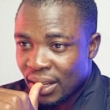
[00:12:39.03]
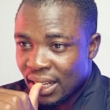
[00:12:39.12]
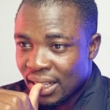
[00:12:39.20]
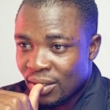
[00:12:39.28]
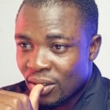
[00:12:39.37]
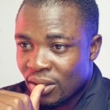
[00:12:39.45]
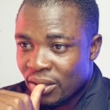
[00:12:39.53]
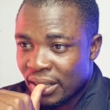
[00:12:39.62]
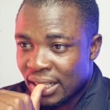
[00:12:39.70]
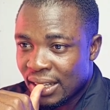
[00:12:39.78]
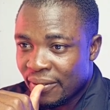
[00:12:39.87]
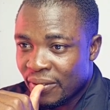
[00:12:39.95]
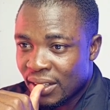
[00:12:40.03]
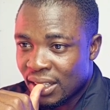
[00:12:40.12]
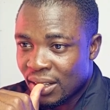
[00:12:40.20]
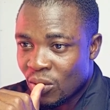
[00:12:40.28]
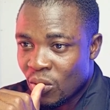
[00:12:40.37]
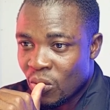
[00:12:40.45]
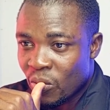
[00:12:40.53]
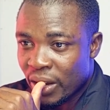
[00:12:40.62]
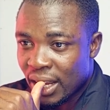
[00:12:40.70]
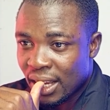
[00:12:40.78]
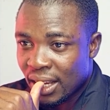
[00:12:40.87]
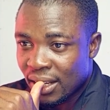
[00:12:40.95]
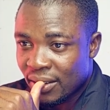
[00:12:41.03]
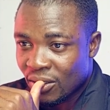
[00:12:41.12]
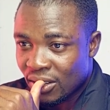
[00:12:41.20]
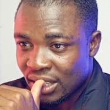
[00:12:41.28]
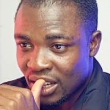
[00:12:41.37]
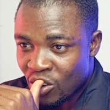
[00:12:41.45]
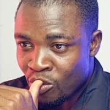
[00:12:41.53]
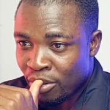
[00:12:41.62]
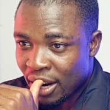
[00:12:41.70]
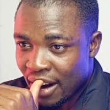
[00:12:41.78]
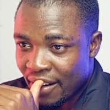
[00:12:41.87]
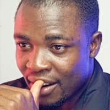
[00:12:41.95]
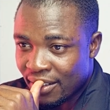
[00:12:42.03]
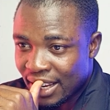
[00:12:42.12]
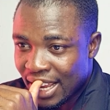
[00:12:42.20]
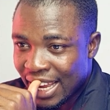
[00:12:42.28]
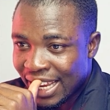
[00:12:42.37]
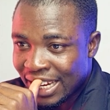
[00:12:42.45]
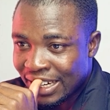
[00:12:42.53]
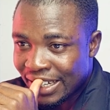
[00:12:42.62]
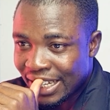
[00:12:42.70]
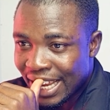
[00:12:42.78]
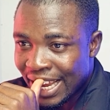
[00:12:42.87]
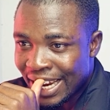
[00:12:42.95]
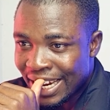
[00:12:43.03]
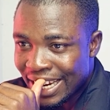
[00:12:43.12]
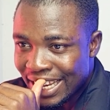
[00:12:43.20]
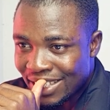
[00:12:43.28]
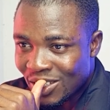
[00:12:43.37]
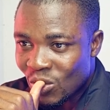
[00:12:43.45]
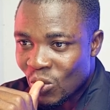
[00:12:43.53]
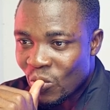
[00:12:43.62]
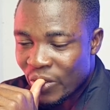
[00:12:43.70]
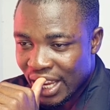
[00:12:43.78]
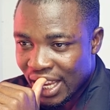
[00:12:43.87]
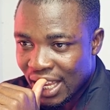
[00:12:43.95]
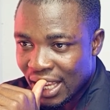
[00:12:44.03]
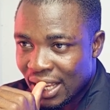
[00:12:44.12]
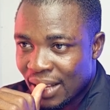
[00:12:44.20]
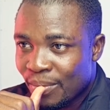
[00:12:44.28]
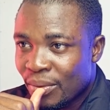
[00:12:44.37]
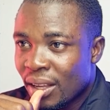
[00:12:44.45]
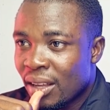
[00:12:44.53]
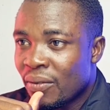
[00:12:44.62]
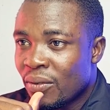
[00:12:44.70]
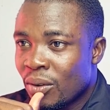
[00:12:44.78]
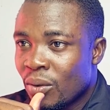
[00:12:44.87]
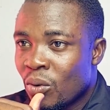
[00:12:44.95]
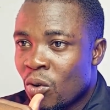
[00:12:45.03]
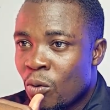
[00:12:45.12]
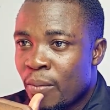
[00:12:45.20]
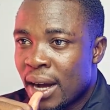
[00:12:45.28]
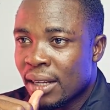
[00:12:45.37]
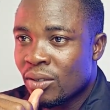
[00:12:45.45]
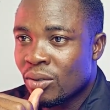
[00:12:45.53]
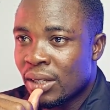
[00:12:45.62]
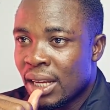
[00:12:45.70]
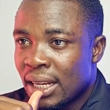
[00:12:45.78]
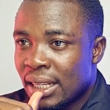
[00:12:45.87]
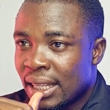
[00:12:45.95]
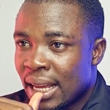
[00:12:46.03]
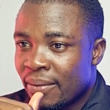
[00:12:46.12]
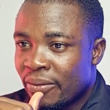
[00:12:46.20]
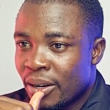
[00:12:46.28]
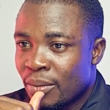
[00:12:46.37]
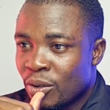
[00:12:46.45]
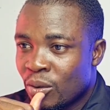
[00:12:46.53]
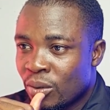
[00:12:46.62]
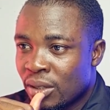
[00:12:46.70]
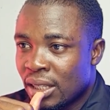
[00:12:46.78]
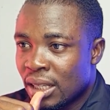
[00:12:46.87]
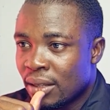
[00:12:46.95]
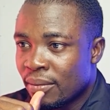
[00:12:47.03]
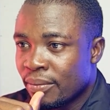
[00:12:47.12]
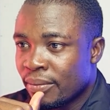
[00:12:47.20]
He did not create a physical wick. Thursday open around here, he create a little wick. If you go back to daily time frame, you will see.